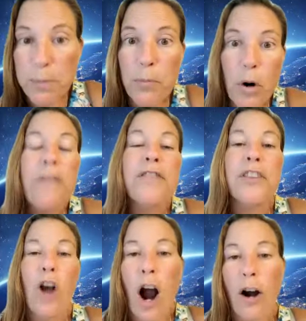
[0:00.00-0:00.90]
moved
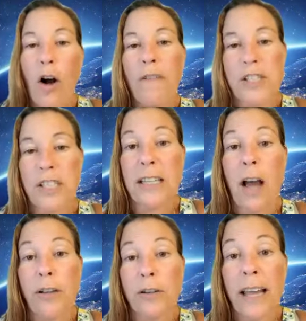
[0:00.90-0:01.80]
the car over to the
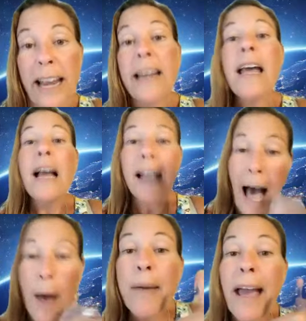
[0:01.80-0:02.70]
other lane,
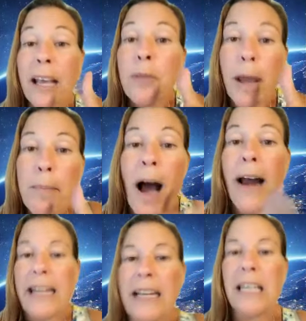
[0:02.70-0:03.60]
got back in my
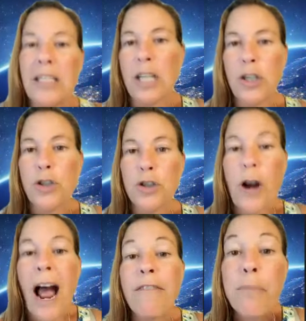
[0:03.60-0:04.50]
body, and continued to
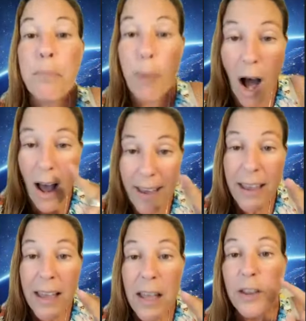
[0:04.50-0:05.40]
drive. But
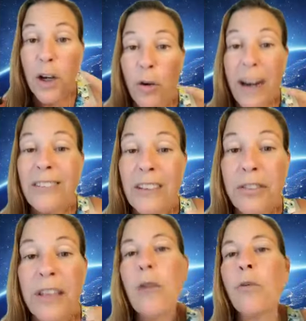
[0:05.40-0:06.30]
the crazy
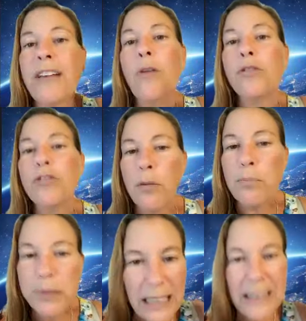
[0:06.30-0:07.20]
thing was, I was
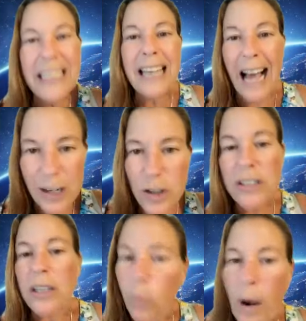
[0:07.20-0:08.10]
completely
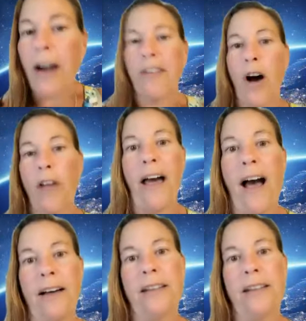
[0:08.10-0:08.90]
consciously aware of all that.